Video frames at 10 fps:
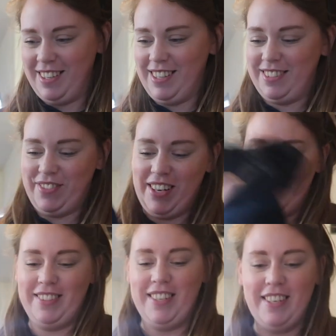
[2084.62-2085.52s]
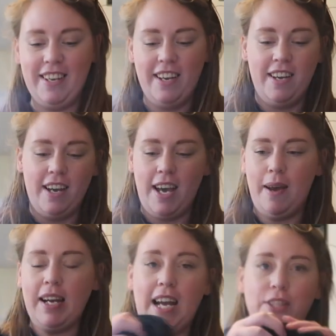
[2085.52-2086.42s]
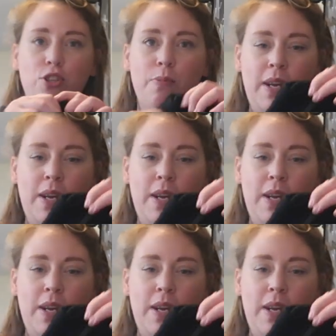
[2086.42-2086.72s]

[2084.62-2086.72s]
you this one. Uh, I got two